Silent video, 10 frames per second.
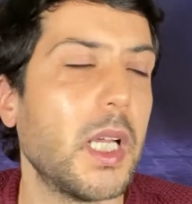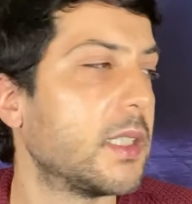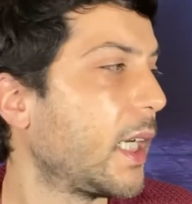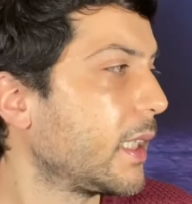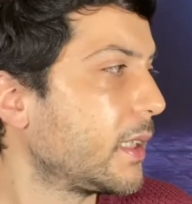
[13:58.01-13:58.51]

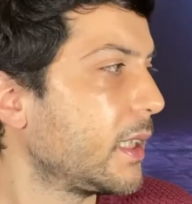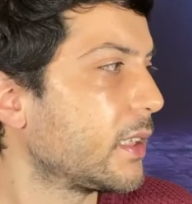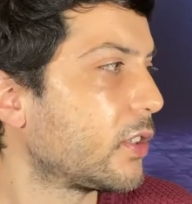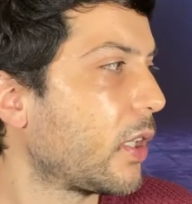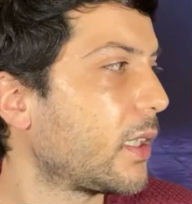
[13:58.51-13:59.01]
Like this
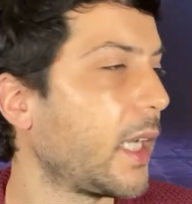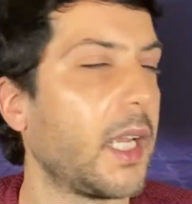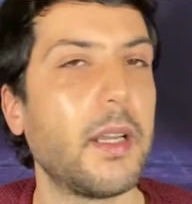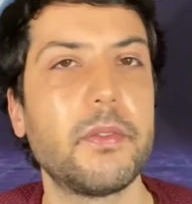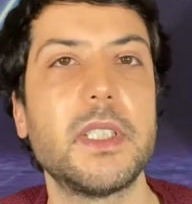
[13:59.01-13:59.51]
doll, I
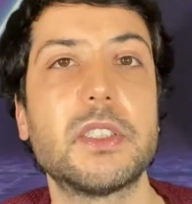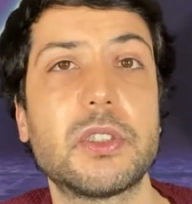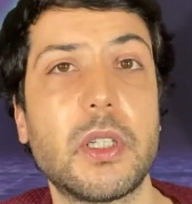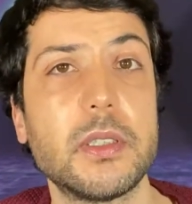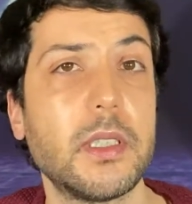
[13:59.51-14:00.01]
have this
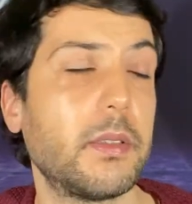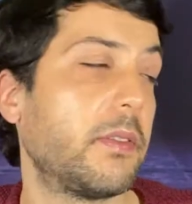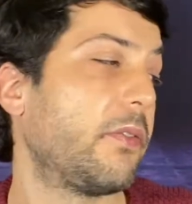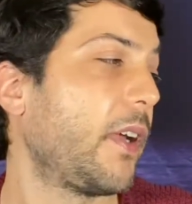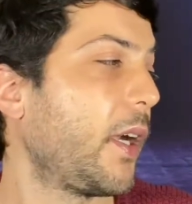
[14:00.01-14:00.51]
doll,
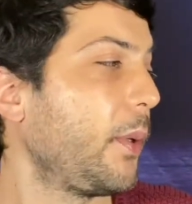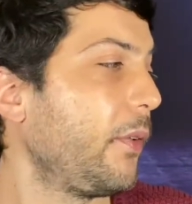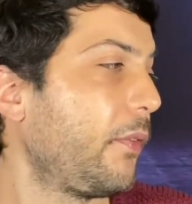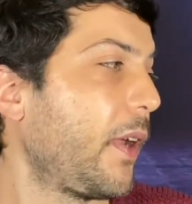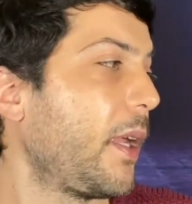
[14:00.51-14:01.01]
the very
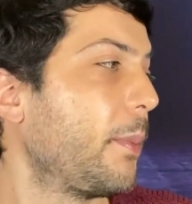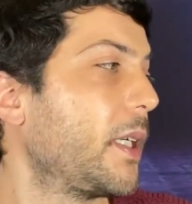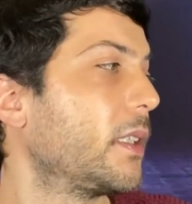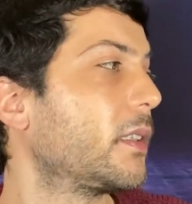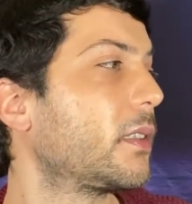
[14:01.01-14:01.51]

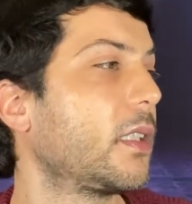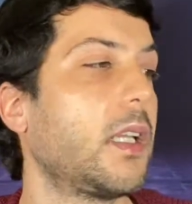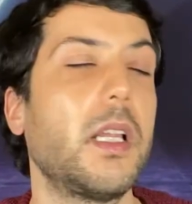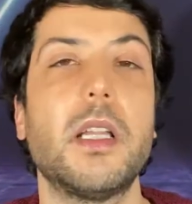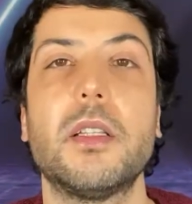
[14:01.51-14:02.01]
famous
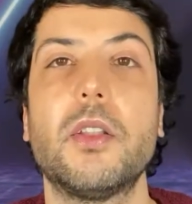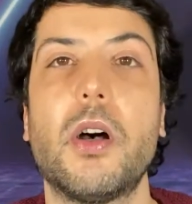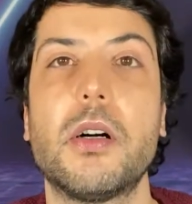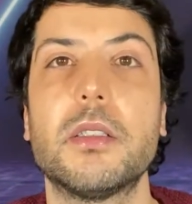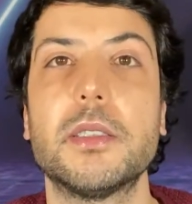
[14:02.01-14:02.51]
doll